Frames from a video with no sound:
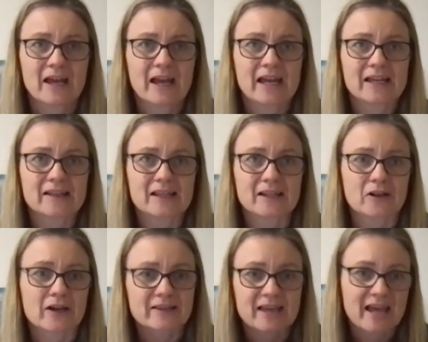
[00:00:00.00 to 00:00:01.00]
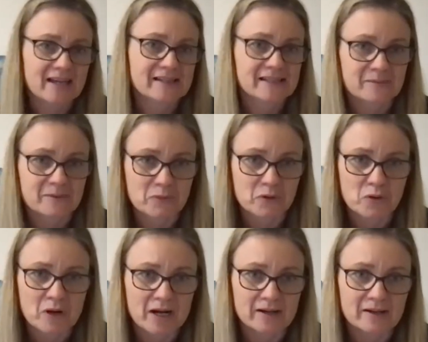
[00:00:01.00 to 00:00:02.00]
And they're like, there has to be
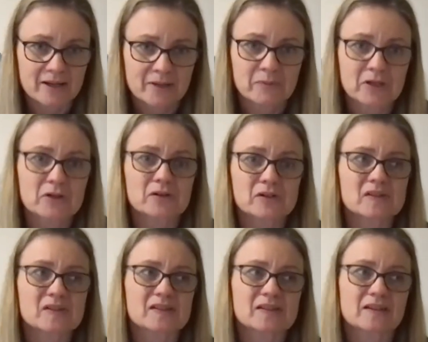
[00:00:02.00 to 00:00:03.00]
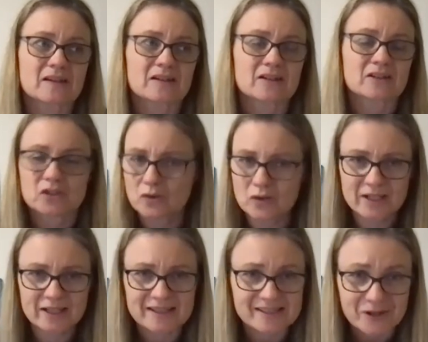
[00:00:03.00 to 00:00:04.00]
more, because
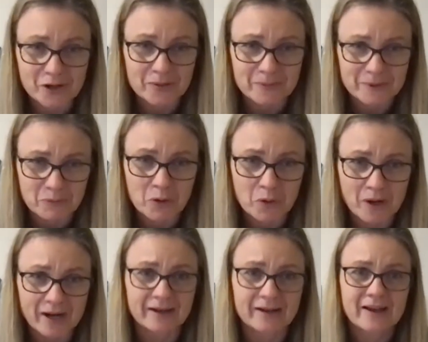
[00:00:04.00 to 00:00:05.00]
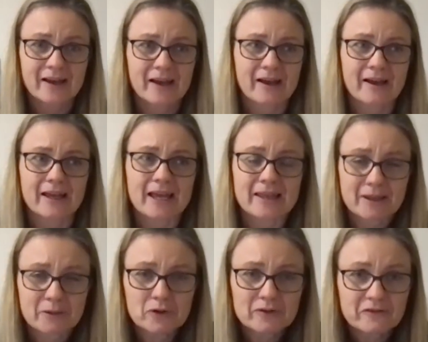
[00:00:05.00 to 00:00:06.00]
surely there's got to be more. And they
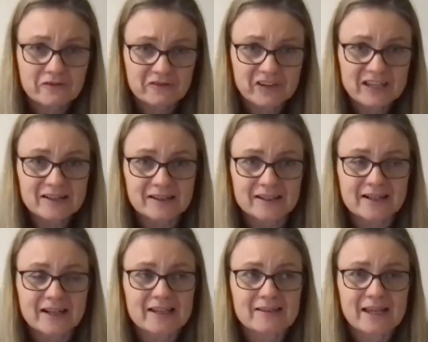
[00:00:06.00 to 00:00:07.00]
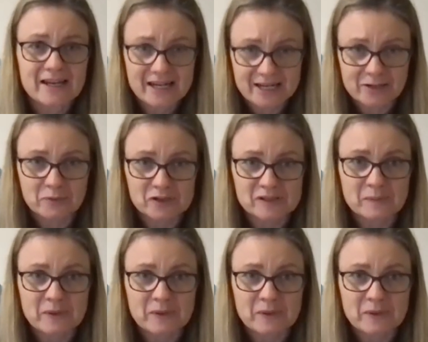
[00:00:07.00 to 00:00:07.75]
want to feel it in their innermost